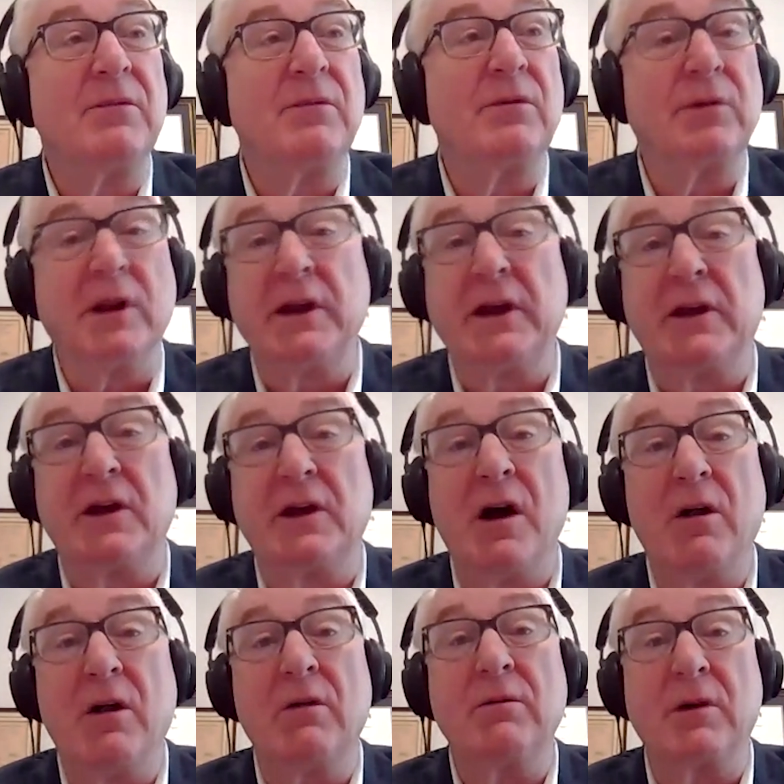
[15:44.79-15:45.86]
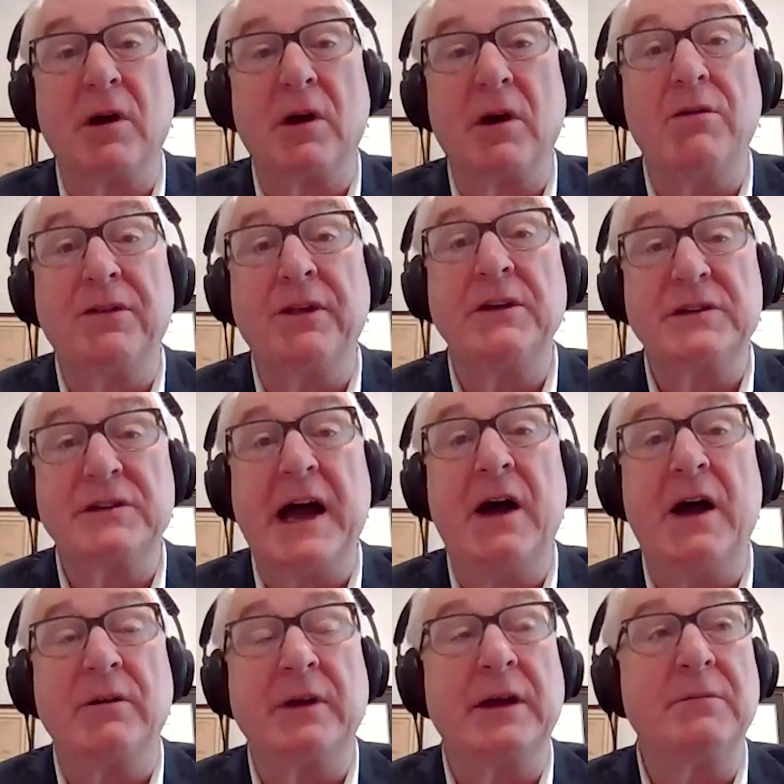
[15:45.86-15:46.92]
really call things
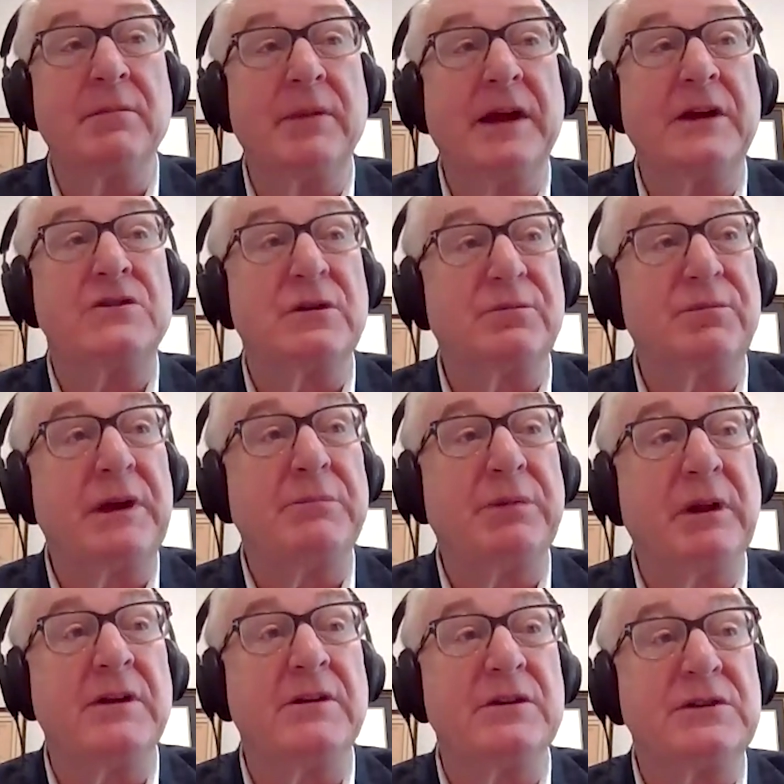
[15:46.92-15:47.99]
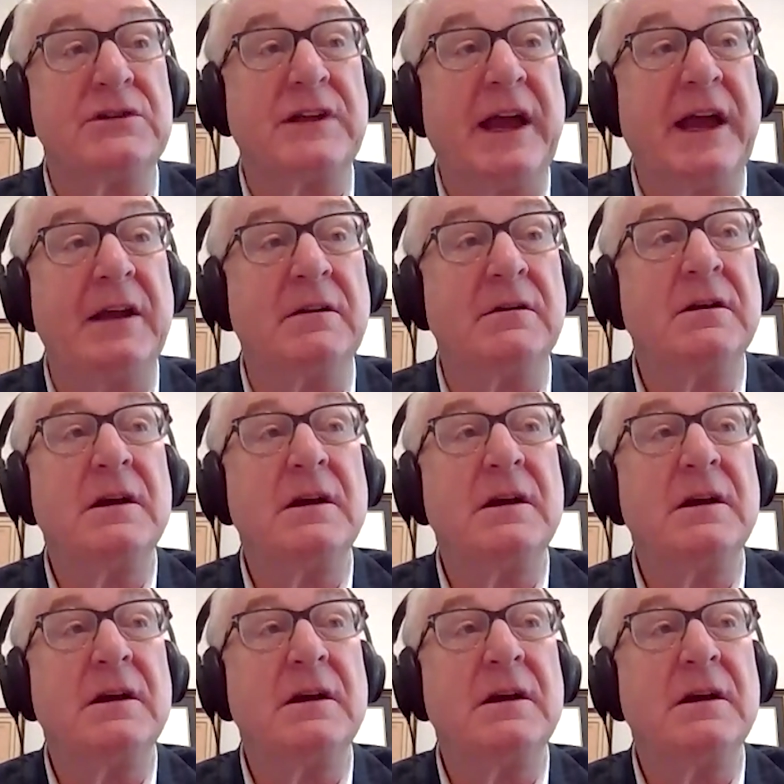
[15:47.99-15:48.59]
out and make sure people understand